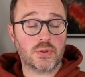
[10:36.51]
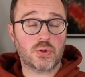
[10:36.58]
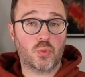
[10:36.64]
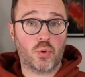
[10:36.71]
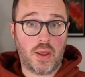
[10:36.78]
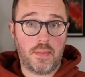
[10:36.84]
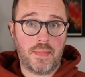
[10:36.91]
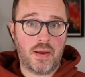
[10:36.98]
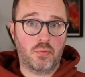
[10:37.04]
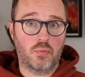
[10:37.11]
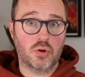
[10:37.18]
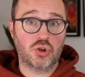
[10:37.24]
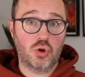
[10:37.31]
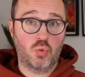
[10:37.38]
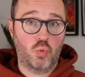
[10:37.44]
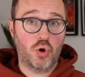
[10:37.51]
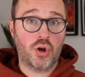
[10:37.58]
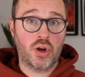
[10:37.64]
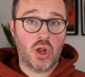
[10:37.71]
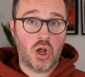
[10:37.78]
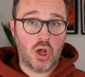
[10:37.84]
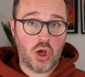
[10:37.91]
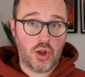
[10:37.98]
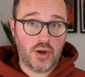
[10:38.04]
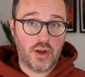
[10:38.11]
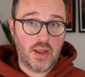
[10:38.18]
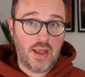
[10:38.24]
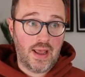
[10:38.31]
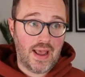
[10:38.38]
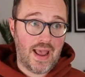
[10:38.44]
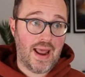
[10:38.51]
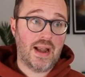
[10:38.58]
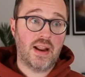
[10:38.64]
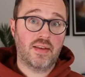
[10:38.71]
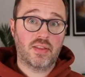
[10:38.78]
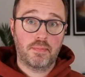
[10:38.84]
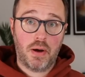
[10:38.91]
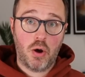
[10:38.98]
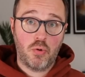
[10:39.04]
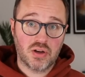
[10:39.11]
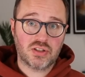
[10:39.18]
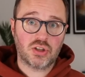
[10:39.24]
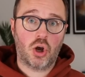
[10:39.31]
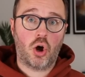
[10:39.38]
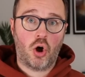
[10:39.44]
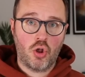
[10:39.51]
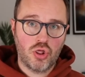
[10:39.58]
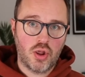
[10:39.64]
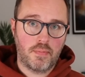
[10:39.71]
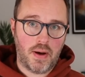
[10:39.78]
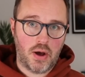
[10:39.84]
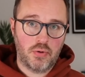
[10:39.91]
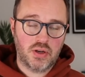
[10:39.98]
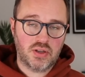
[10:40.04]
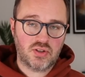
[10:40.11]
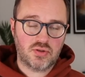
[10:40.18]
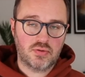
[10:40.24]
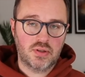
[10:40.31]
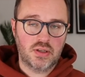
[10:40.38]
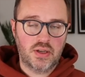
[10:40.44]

So what it meant was you wouldn't earn any of the bonus on the bonus.